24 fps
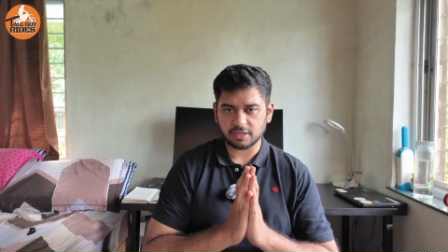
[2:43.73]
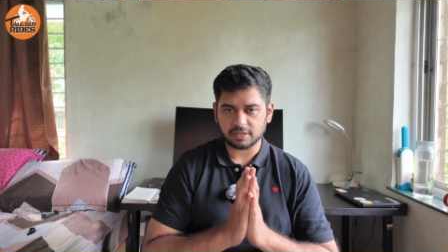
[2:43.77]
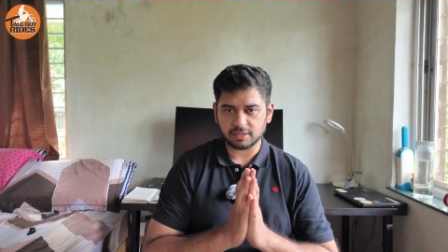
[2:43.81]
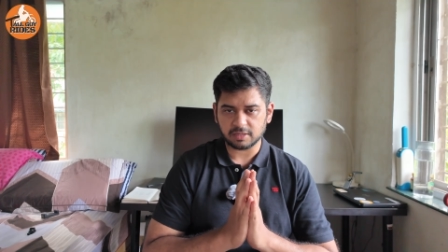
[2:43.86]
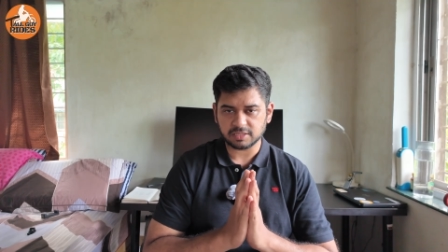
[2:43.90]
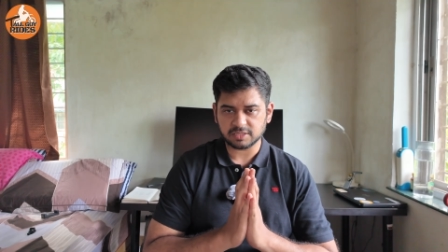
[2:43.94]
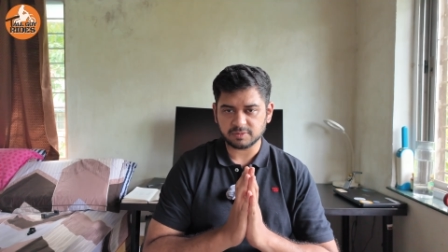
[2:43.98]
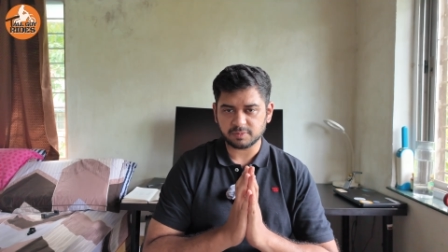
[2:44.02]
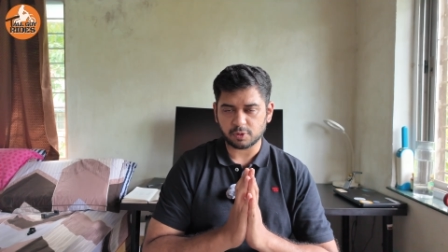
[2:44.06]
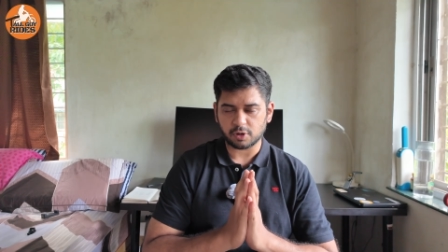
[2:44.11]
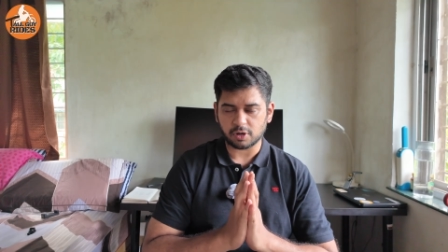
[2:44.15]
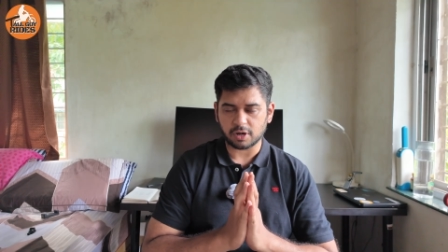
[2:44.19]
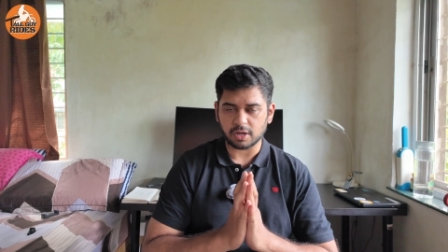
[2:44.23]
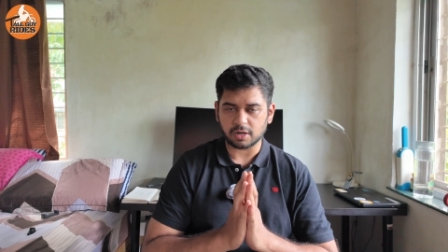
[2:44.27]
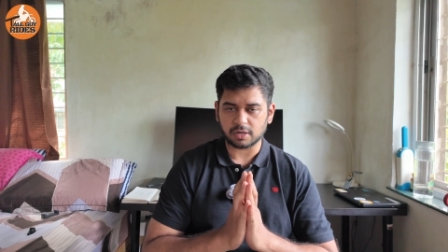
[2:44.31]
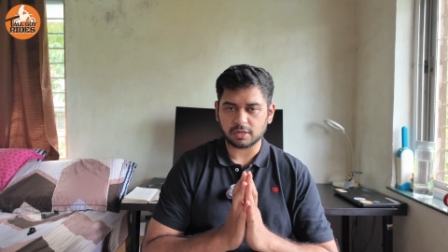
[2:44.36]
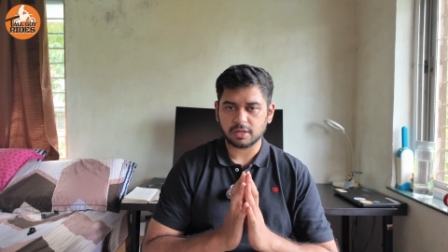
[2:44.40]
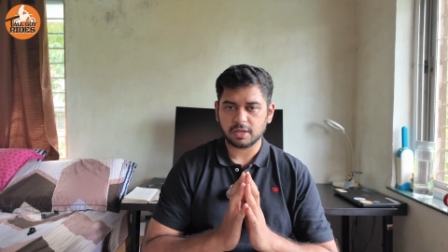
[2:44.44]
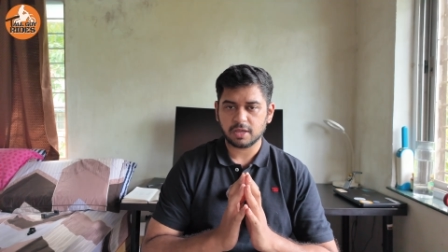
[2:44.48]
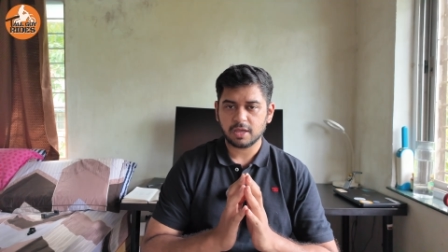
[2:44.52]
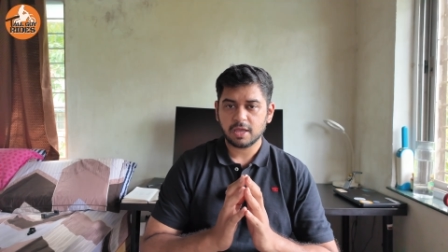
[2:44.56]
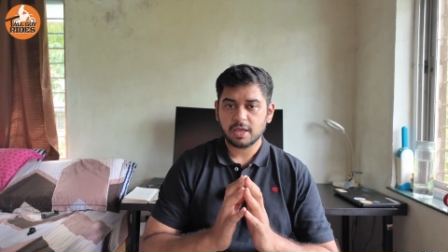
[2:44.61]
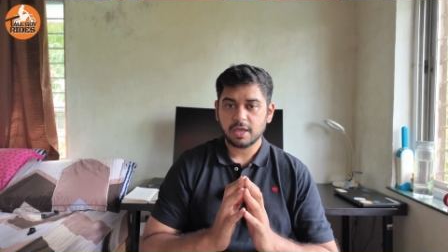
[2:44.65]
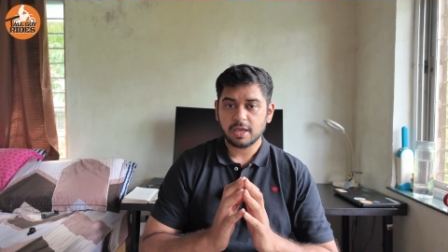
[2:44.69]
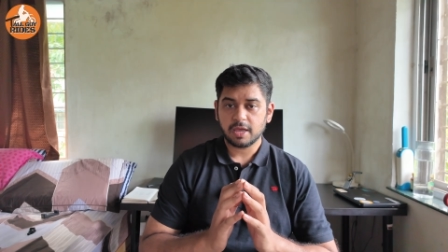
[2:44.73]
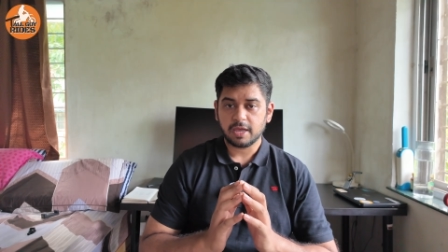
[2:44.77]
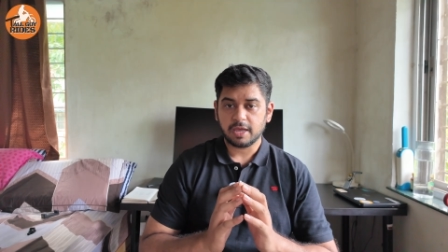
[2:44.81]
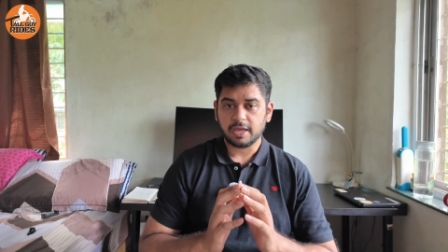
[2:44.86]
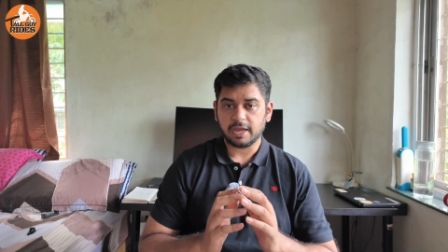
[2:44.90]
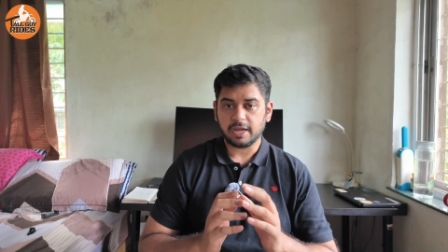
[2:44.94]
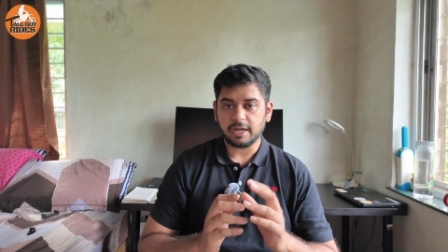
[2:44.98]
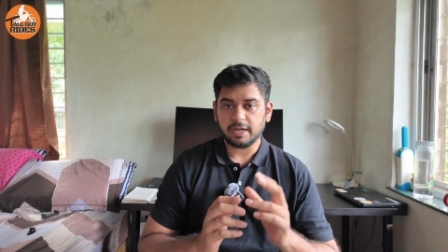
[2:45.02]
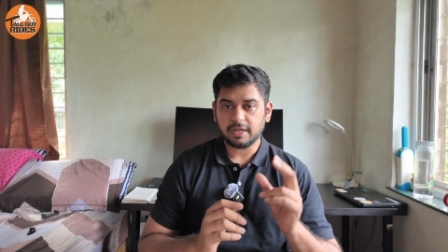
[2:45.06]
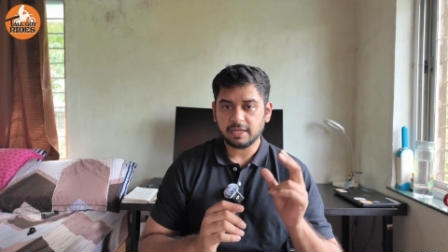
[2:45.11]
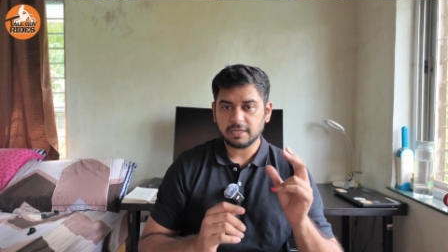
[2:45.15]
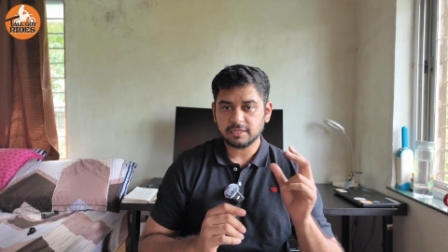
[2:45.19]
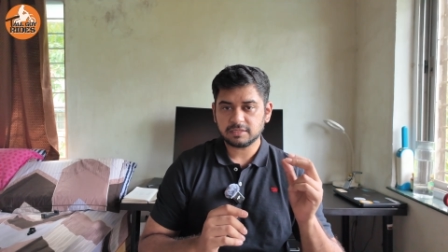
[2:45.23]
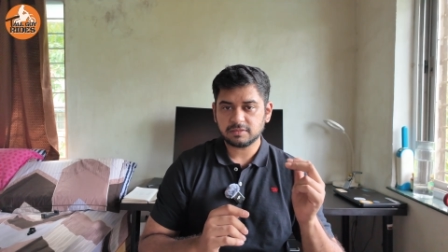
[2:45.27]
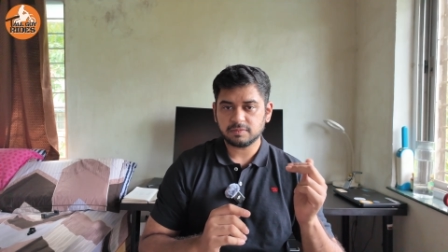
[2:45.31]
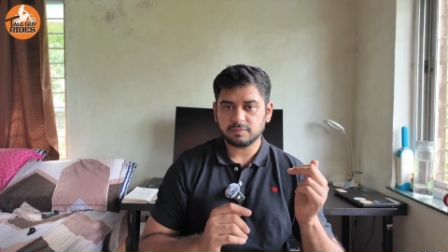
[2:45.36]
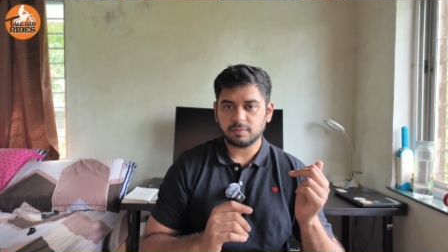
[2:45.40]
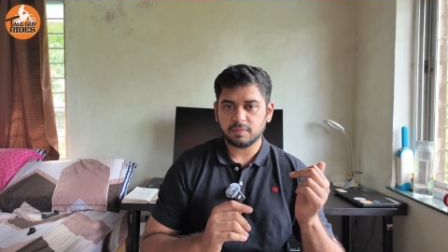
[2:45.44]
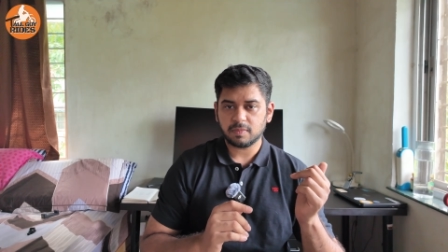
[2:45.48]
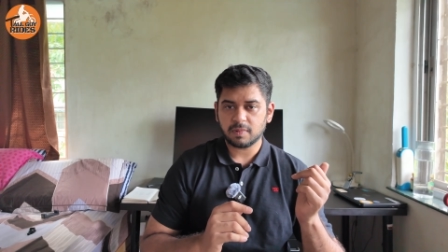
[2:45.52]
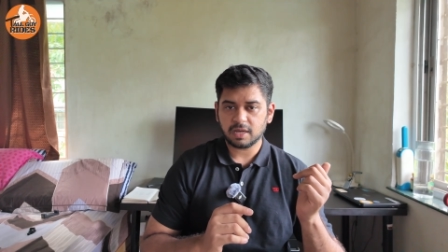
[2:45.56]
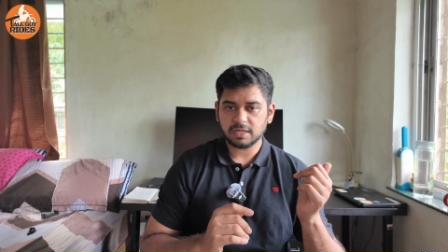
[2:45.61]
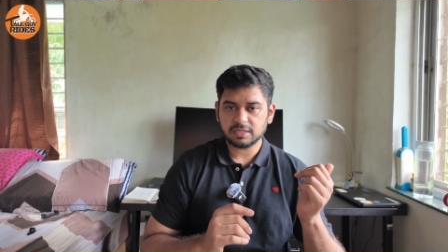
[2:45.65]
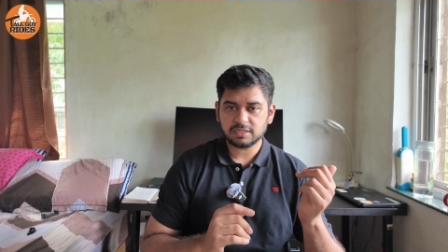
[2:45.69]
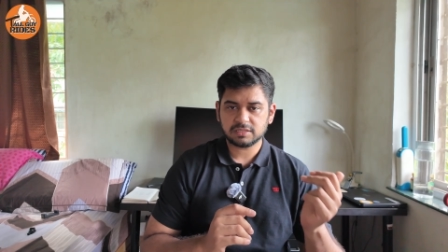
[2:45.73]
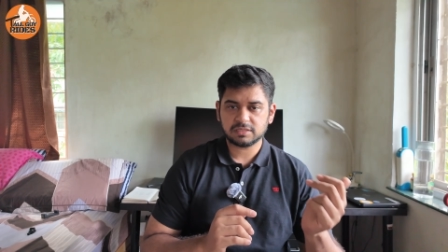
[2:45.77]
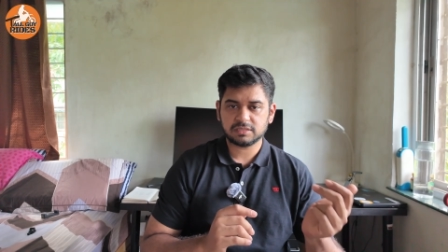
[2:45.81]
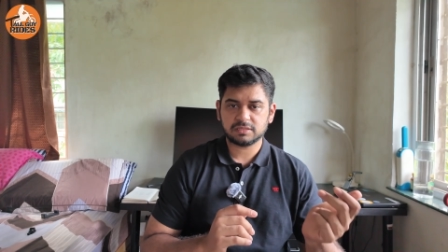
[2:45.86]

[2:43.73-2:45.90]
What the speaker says: this product. It is much